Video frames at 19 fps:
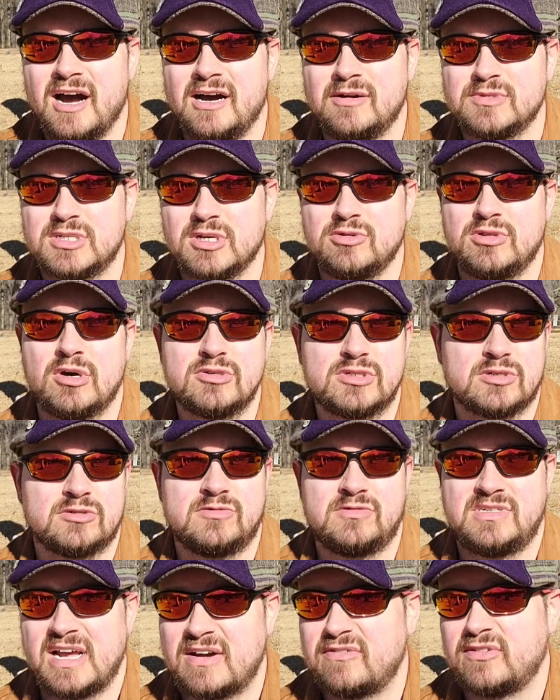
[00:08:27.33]
So those are
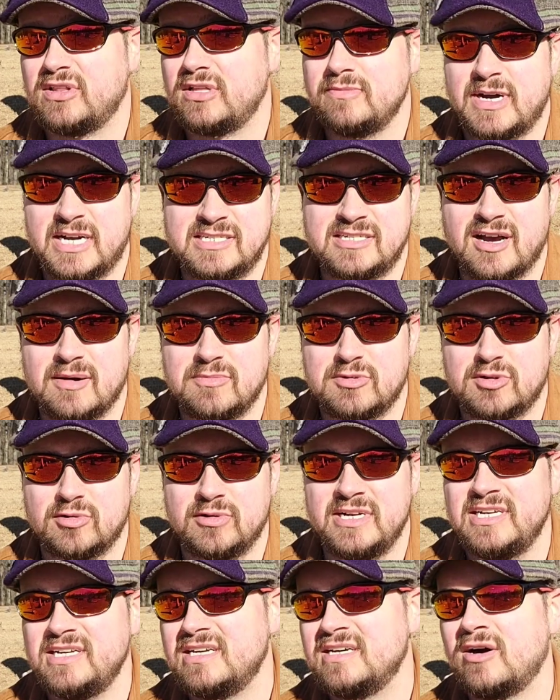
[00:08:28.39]
definitely my top
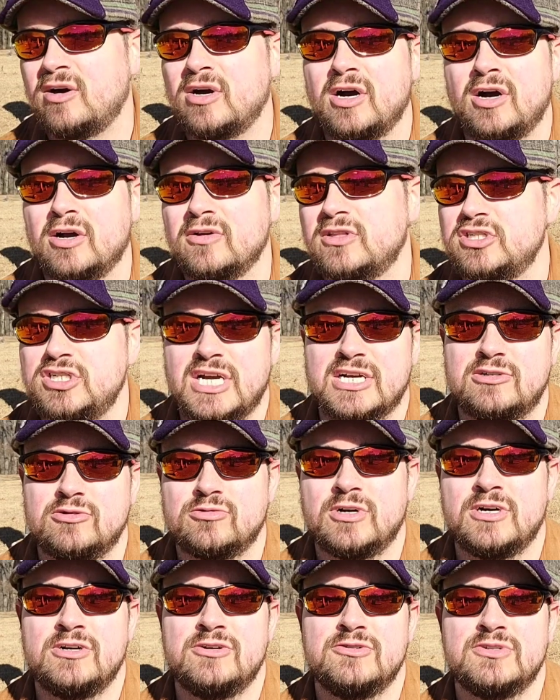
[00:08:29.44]
3 are the
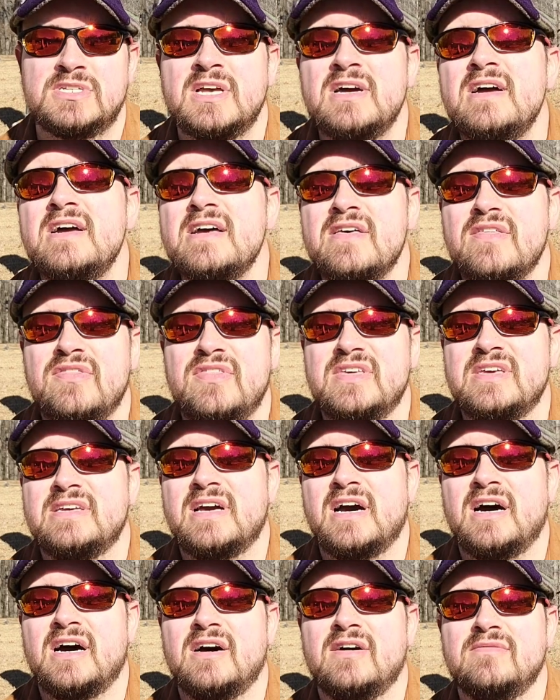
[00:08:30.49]
Jack-O-Rose,
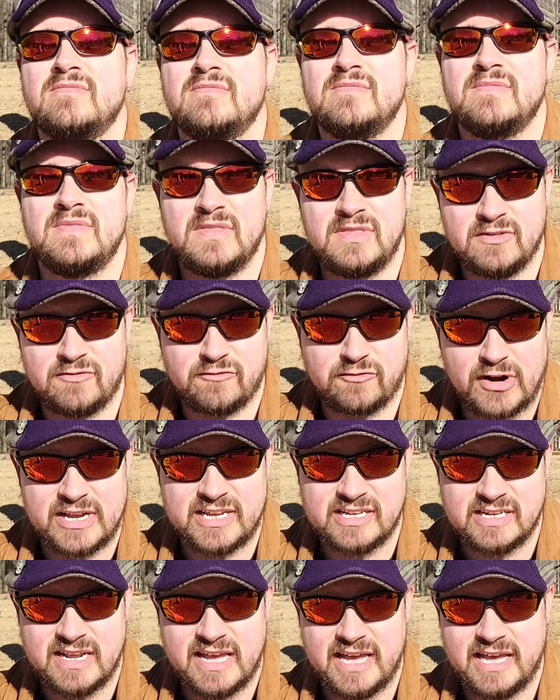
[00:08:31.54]
the
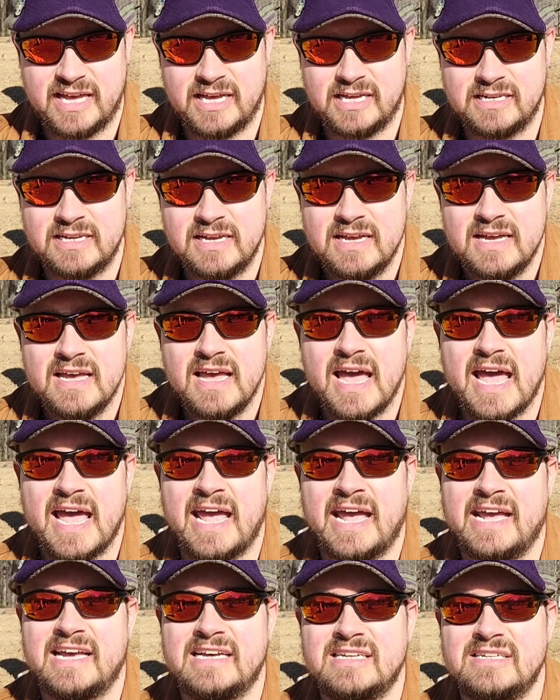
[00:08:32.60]
Frankenhead,
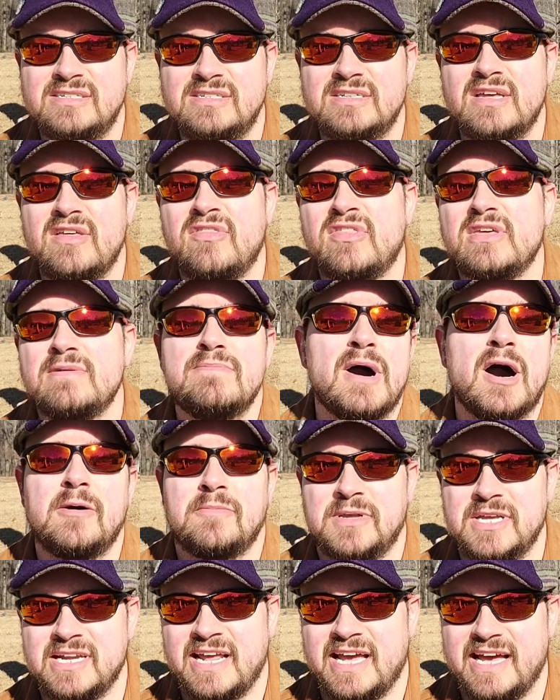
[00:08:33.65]
and the
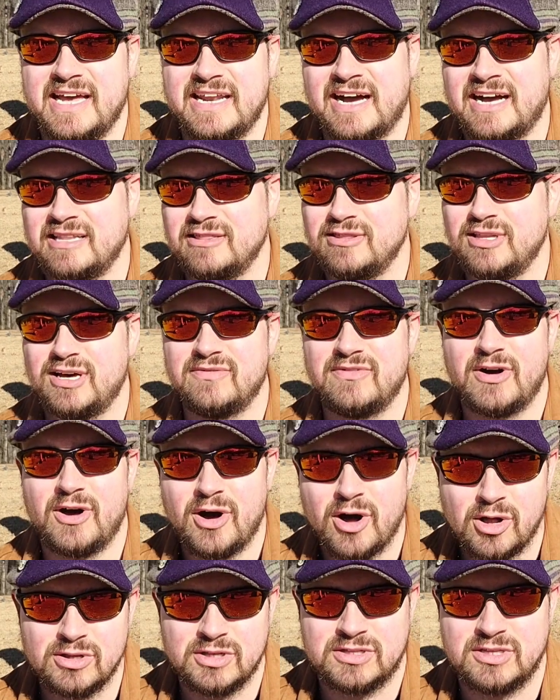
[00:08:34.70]
Pumpkinhead. I love
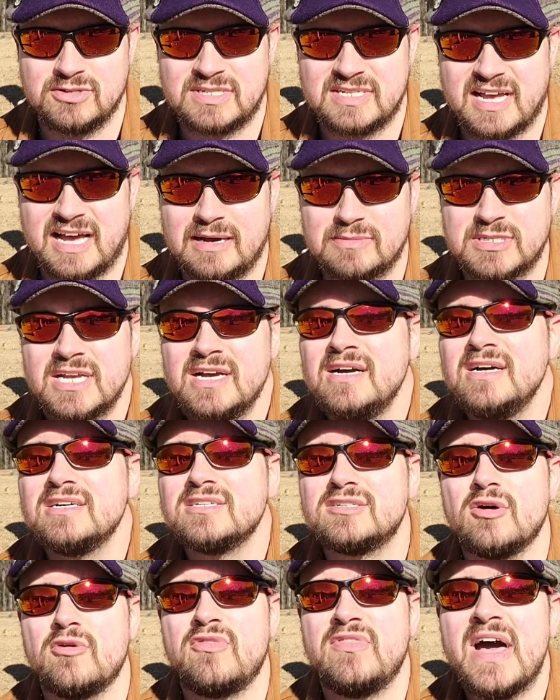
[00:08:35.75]
all of those caps.
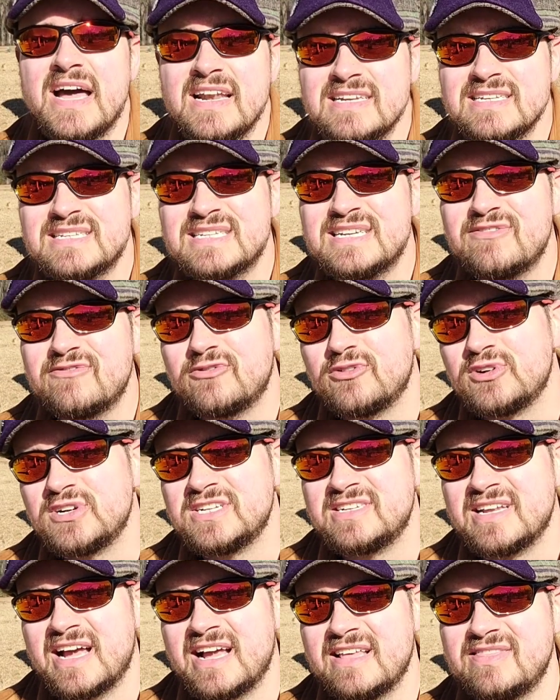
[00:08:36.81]
So that is it for
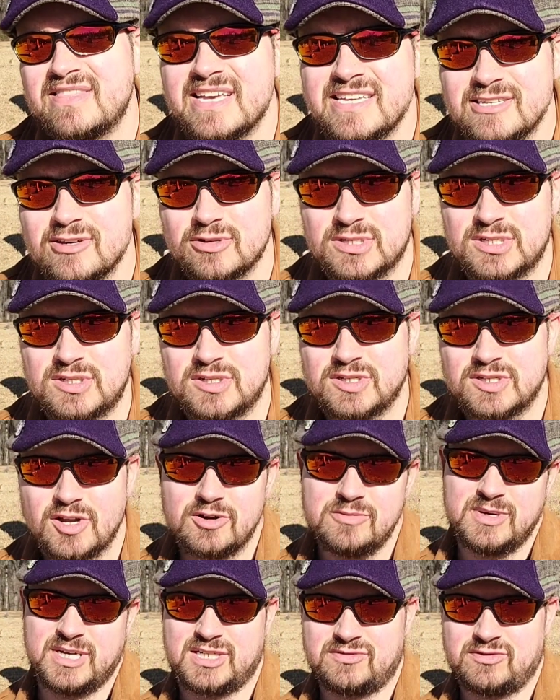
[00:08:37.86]
today. Thank y'all
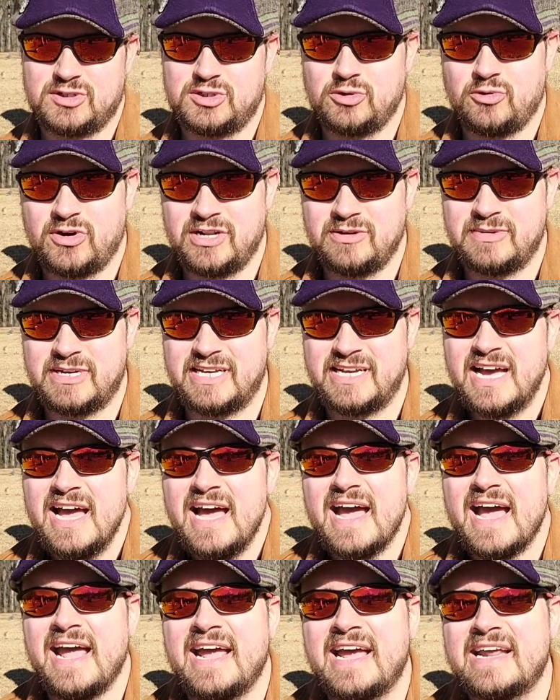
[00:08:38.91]
so much for joining me,
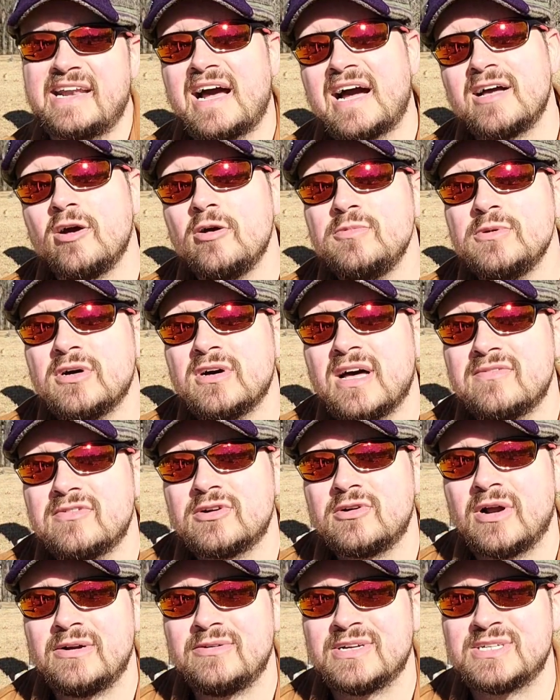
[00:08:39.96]
and I hope y'all have a
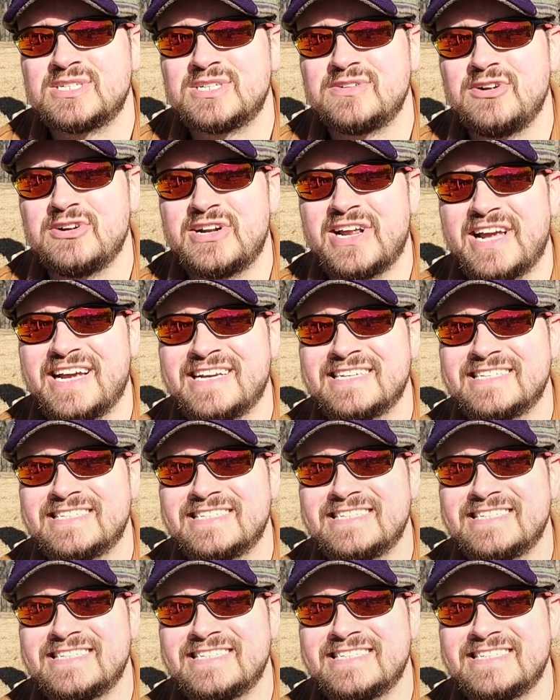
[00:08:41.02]
great rest of your day.